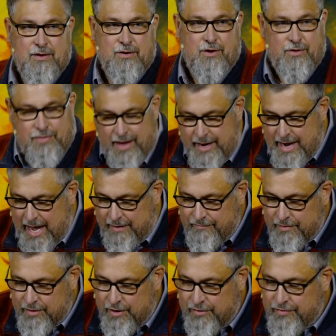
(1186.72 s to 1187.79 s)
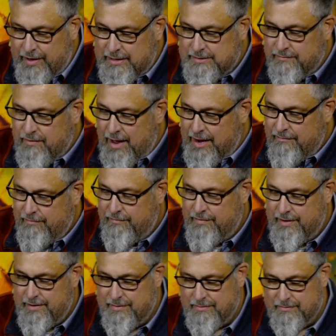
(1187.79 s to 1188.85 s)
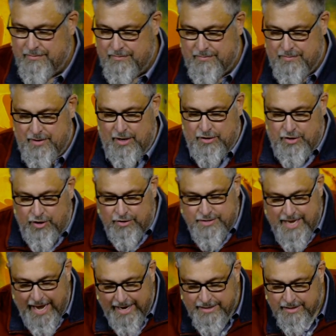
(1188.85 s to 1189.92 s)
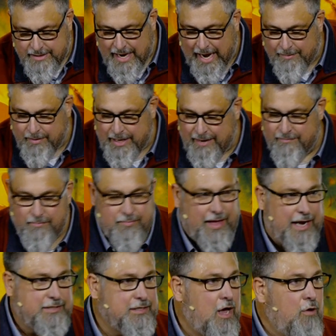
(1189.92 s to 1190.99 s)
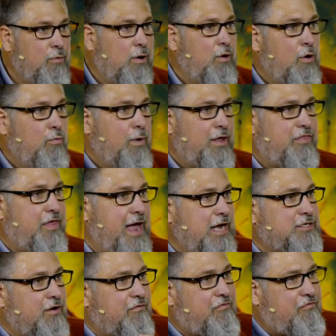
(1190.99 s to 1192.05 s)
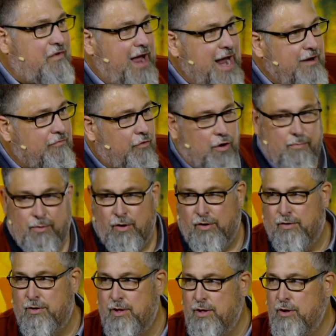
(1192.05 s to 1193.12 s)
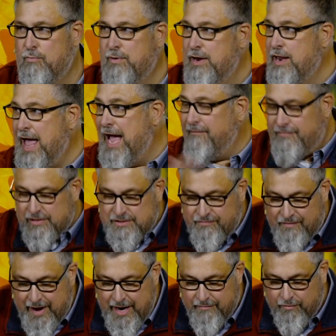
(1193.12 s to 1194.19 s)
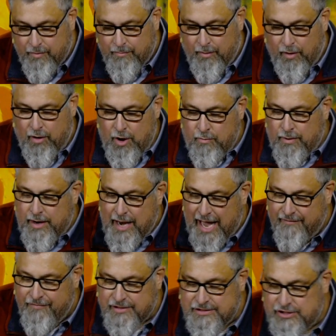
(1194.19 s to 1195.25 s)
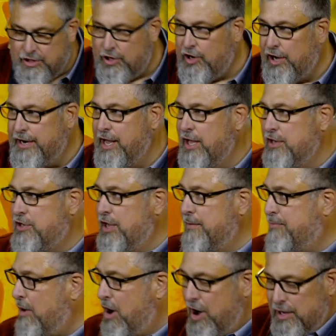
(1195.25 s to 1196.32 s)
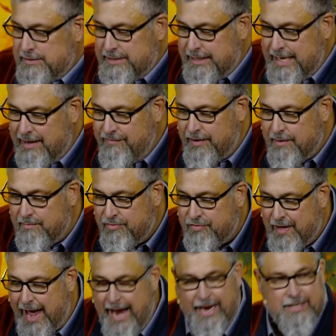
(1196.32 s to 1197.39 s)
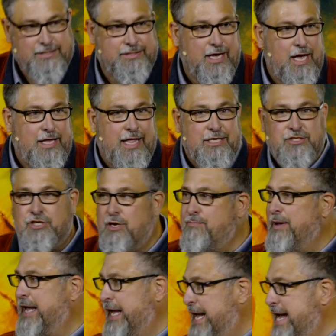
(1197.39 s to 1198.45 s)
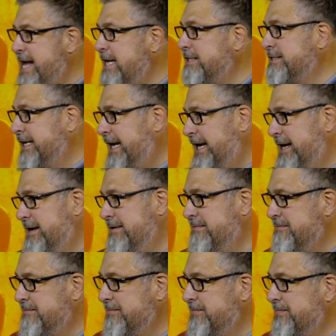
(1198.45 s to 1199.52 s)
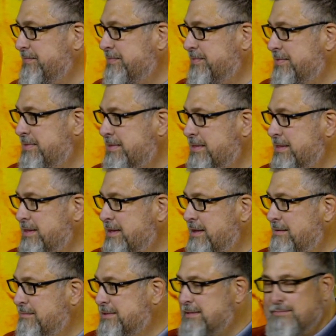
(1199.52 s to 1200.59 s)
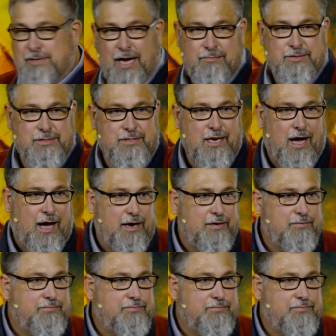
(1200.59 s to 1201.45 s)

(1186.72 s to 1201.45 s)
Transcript: Do you thank God for the good things of life? Do you take the time to give Him thanks? When, things are favorable, when life is favorable, when life is good, do you pause to give Him thanks? This should be easy, but sometimes it's not.